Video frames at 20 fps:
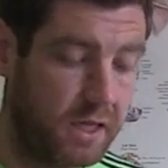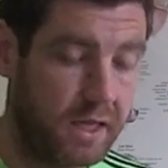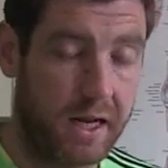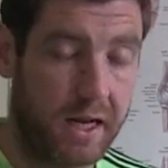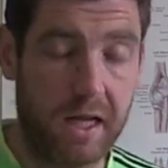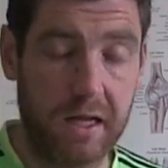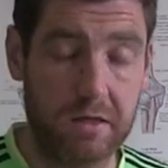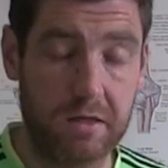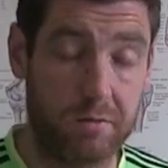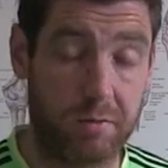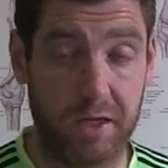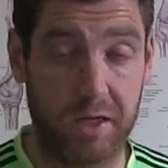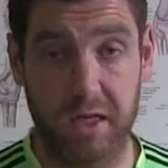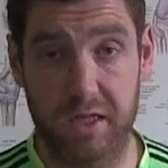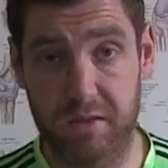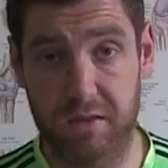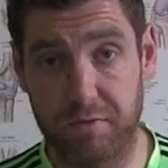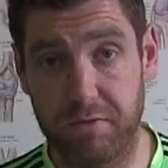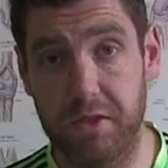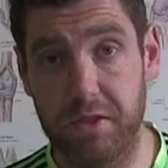the
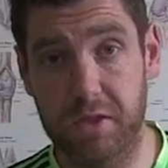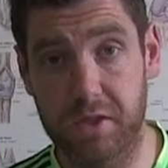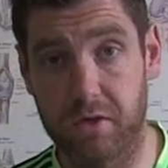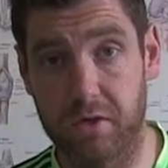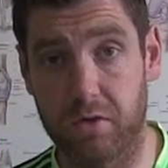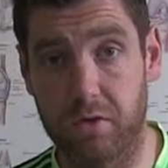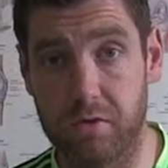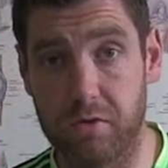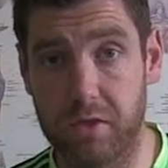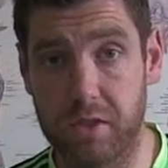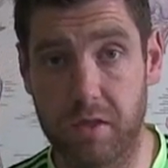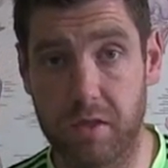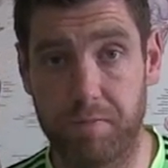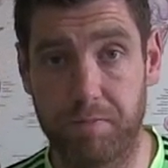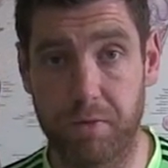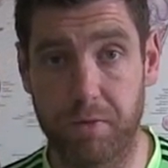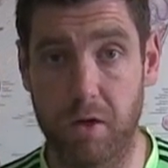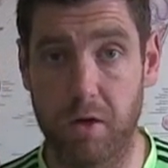anatomy as physios,